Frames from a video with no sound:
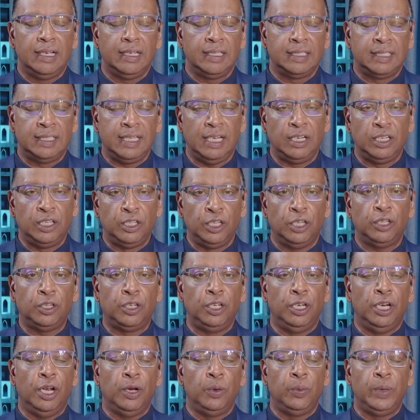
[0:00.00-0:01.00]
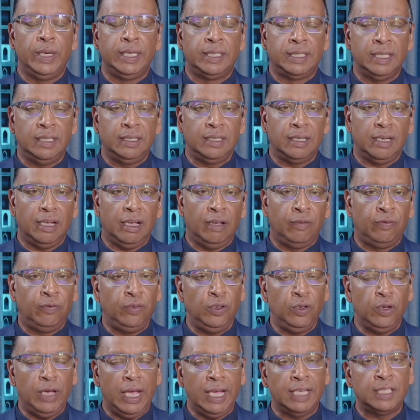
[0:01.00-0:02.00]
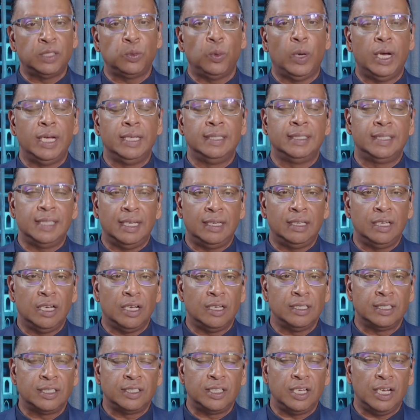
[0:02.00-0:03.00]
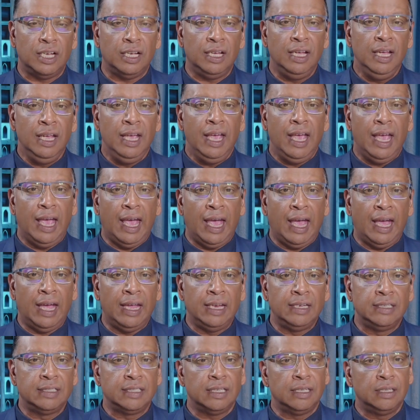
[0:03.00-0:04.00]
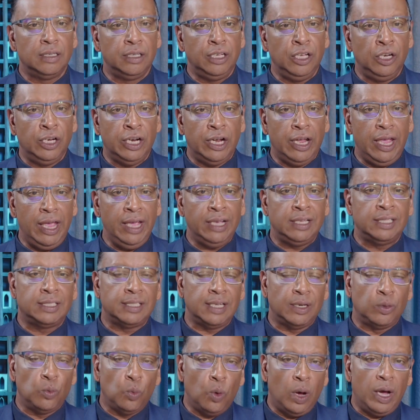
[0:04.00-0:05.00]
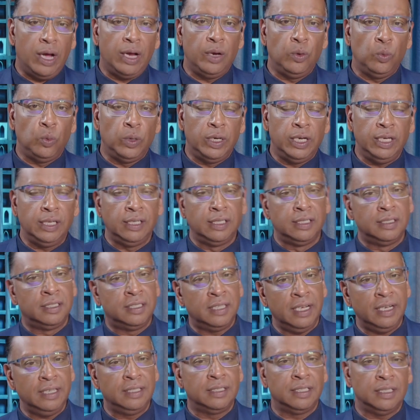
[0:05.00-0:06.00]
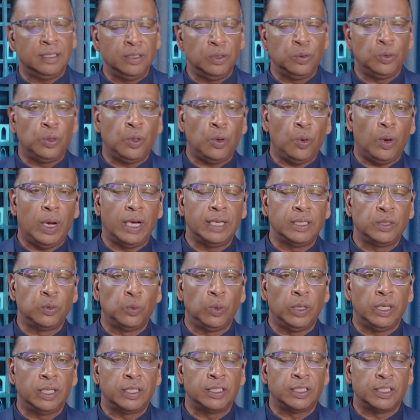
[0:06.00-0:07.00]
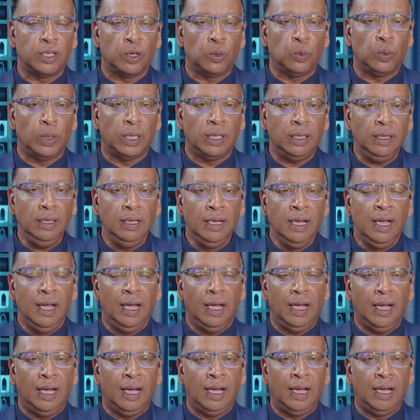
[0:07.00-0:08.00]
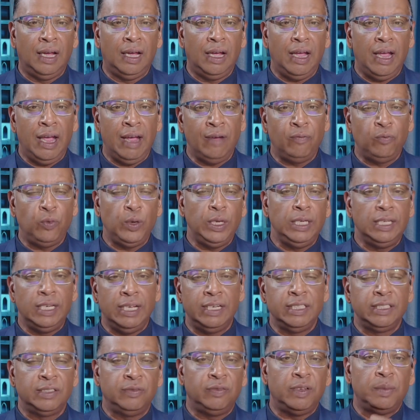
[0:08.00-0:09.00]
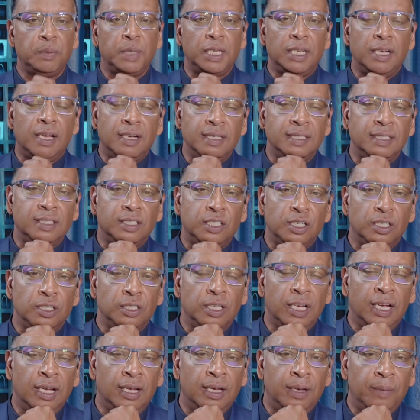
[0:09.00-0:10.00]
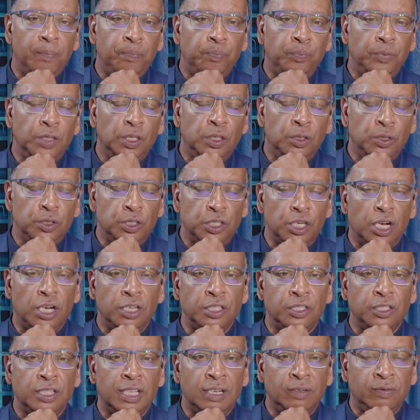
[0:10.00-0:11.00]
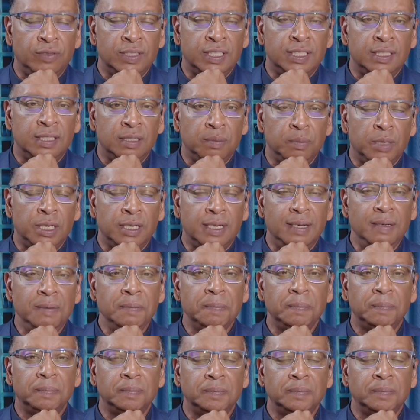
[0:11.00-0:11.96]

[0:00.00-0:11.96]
said, look, you know, we did a few X, Y, and Z last year, and, you know, X and Y work, Z didn't quite work so well. Have we learned from the last Hujjaj that visited Makkah?